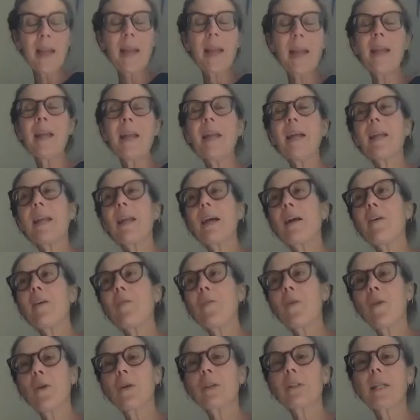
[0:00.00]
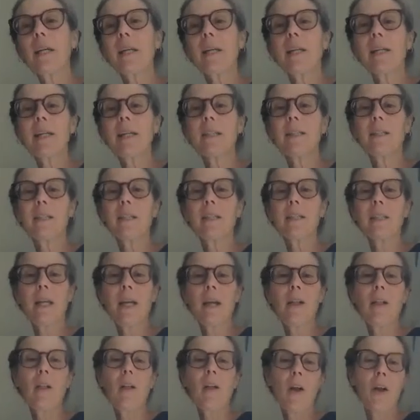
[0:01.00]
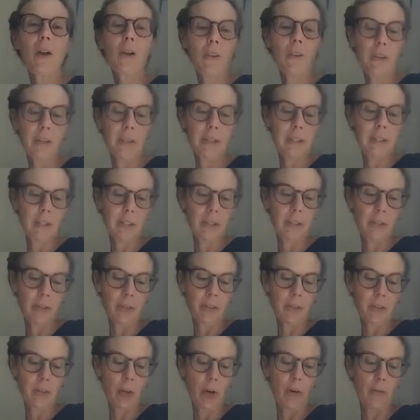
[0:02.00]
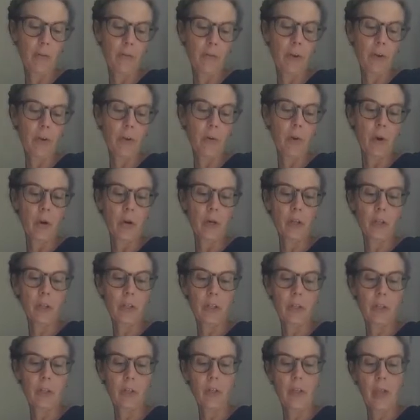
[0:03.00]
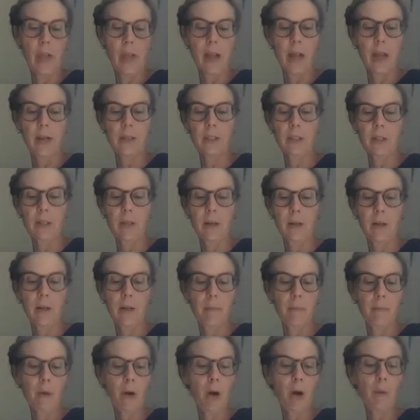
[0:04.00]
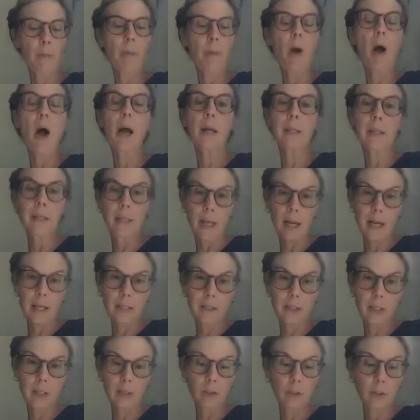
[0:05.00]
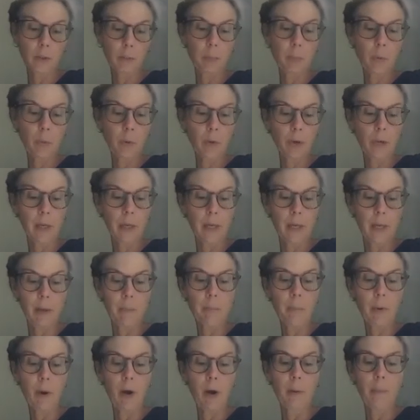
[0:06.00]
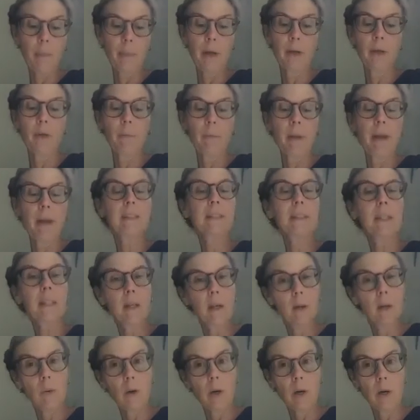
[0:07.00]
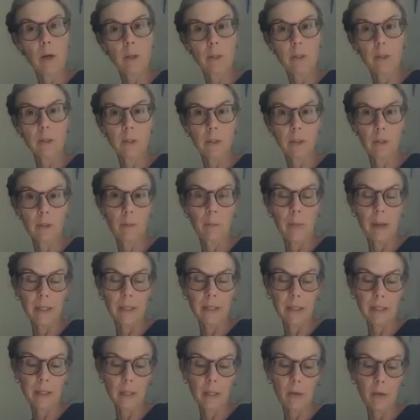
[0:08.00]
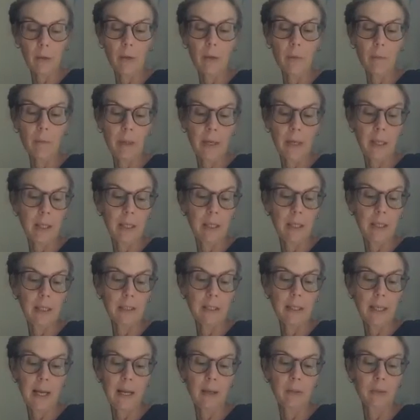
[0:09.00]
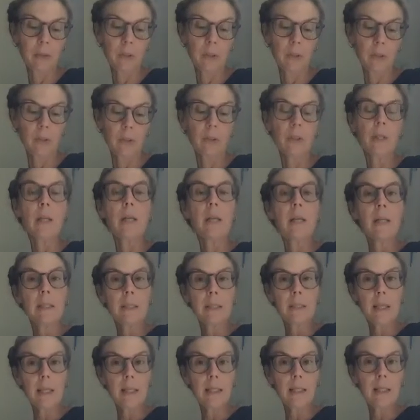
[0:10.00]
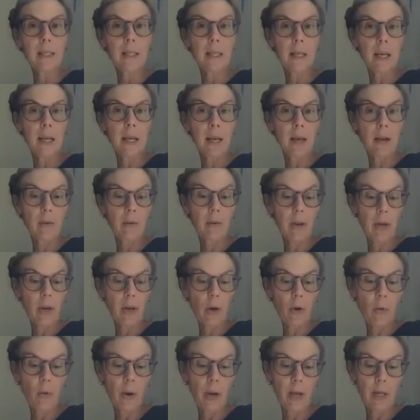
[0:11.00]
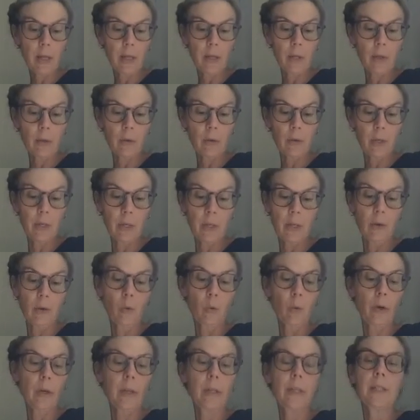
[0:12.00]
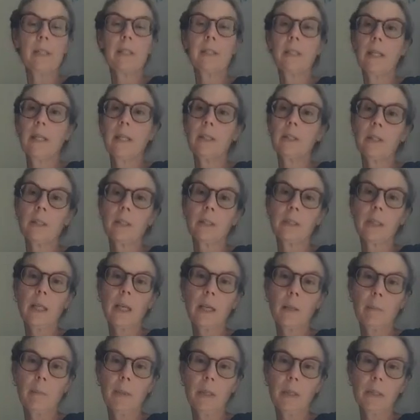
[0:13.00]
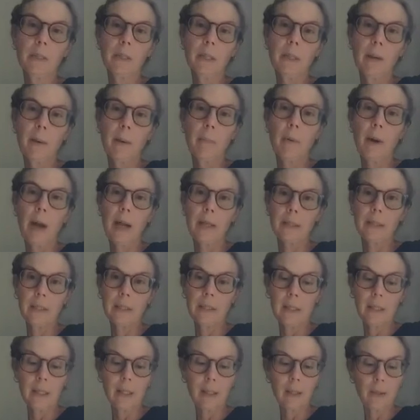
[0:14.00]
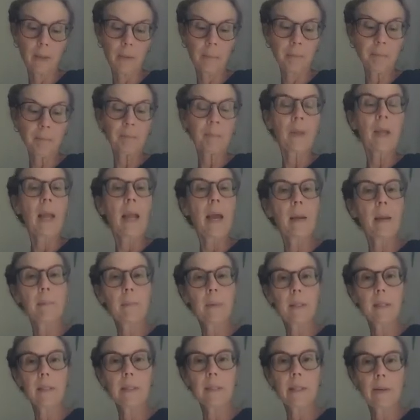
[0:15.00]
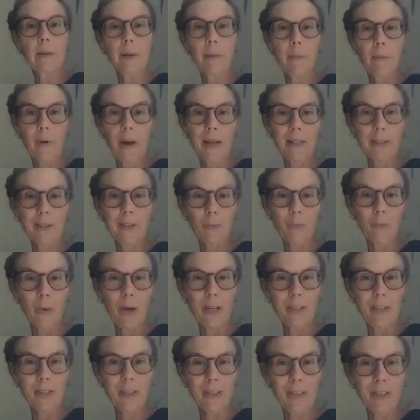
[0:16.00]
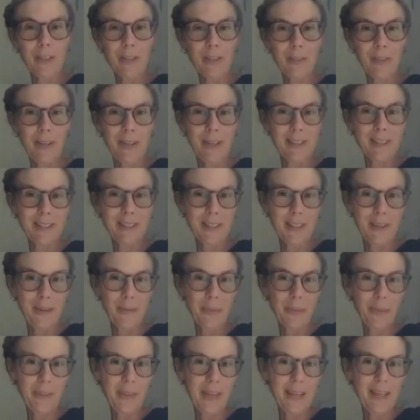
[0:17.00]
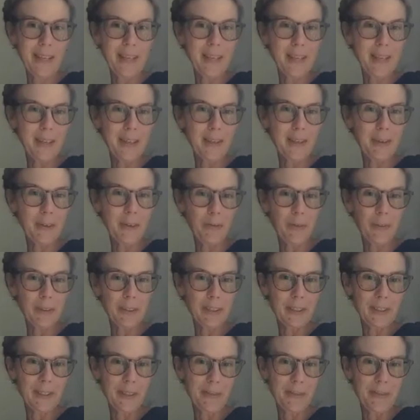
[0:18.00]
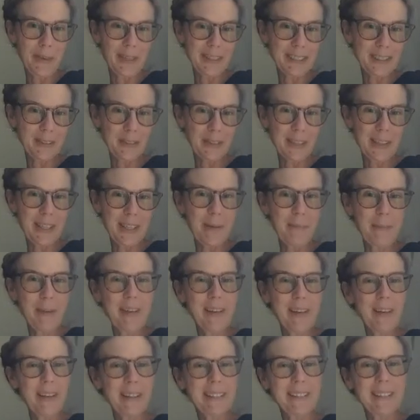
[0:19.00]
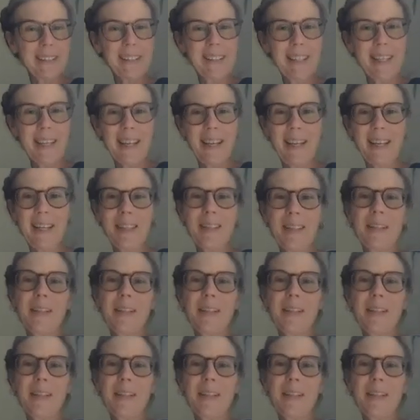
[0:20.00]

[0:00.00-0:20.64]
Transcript: And of course, I need to tell our listeners, our viewers, that our podcasts are supported in part by New Mexico Arts, the New Mexico Humanities Council, Sandia Area Credit Union, and organizations like Military Brats Seal and Military Brats Registry. And so thank you for so much for coming on today.